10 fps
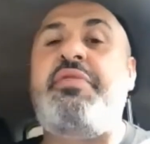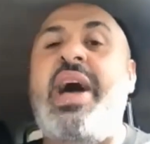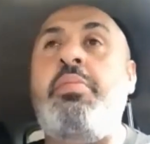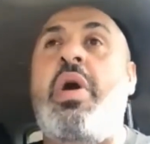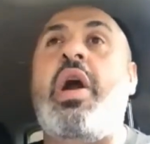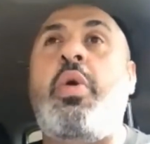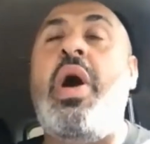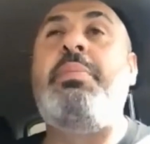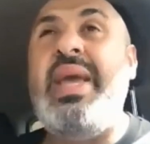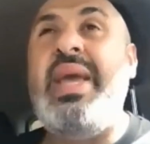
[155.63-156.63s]
In fact,
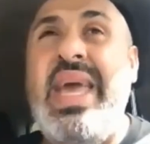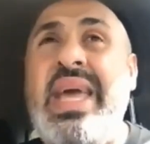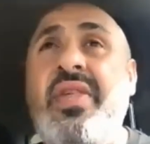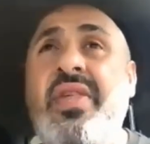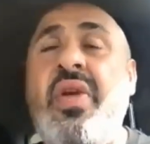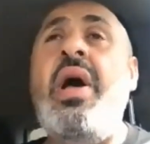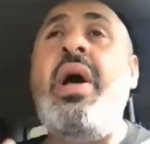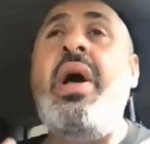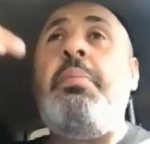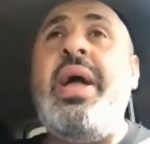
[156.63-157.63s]
Mark 1 begins
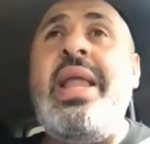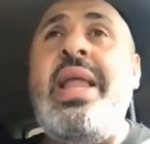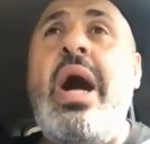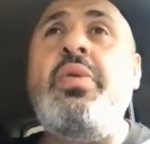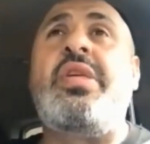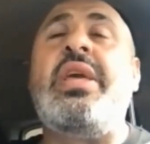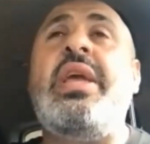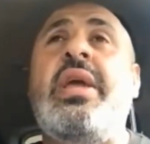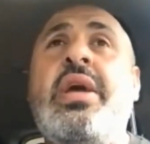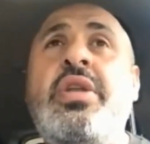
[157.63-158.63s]
by
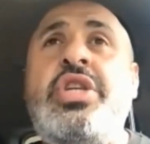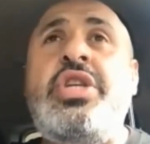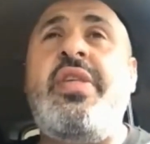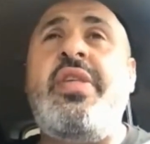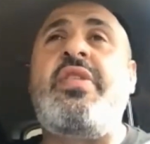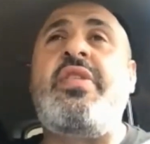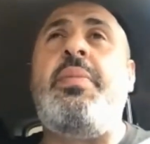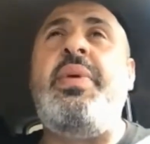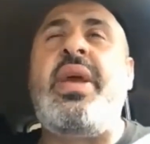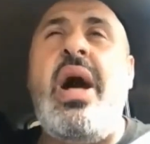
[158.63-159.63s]
announcing
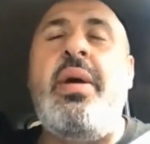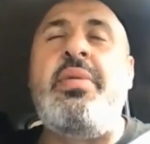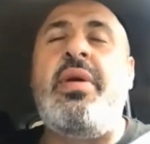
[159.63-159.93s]
Jesus to be